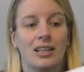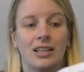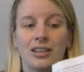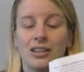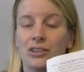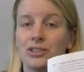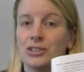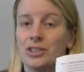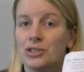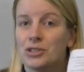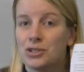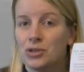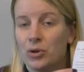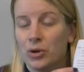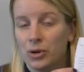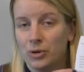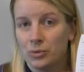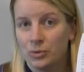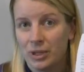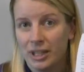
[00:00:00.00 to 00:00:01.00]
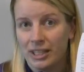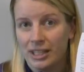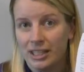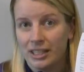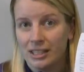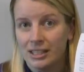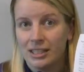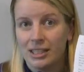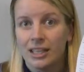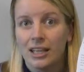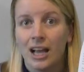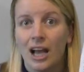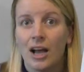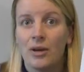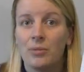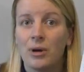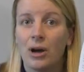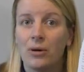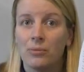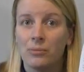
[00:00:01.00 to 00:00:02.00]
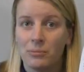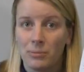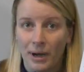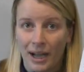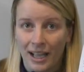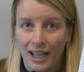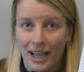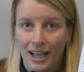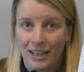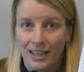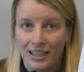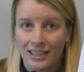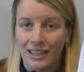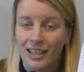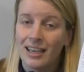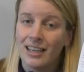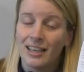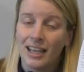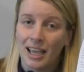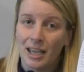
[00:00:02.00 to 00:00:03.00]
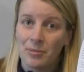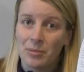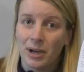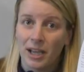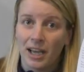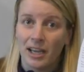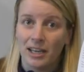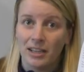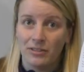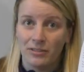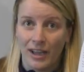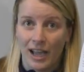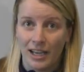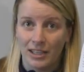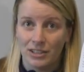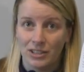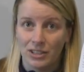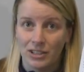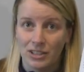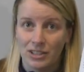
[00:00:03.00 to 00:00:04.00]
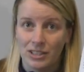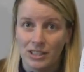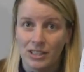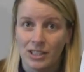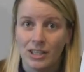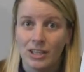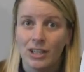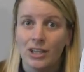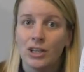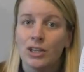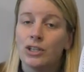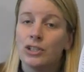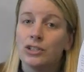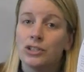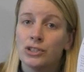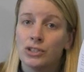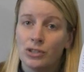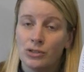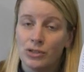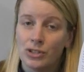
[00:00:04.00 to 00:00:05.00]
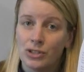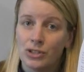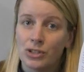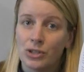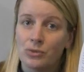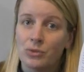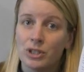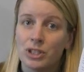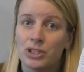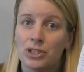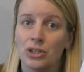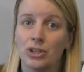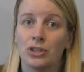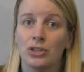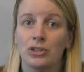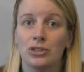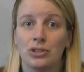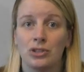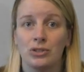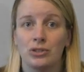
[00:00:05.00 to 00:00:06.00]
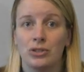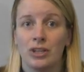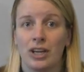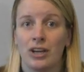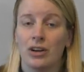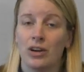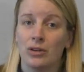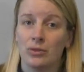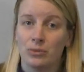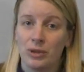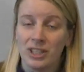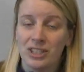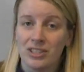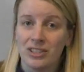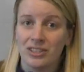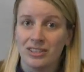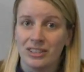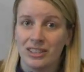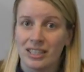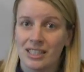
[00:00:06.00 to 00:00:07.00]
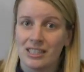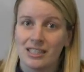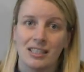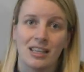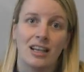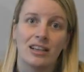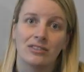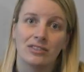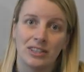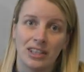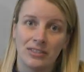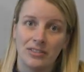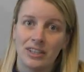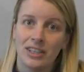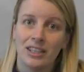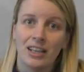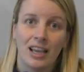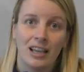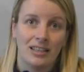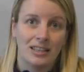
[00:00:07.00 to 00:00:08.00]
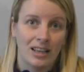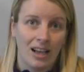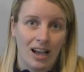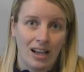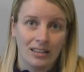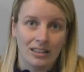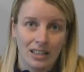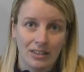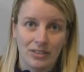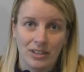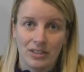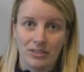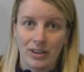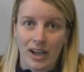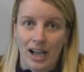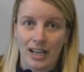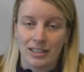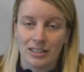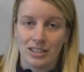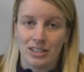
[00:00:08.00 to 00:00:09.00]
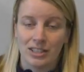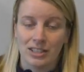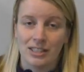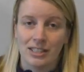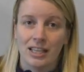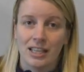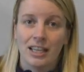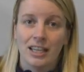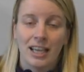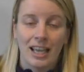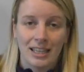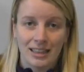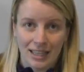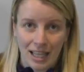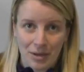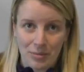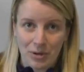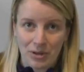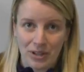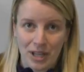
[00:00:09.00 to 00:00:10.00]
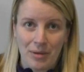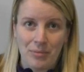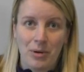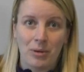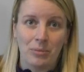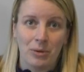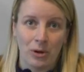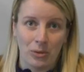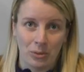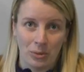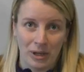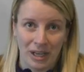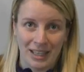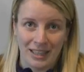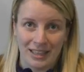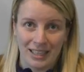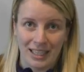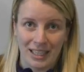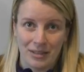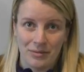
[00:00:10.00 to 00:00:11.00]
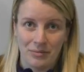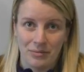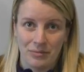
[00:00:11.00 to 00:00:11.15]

There's a short reading about biotic and abiotic factors. Students should return to their original list of living and non-living factors and label them appropriately.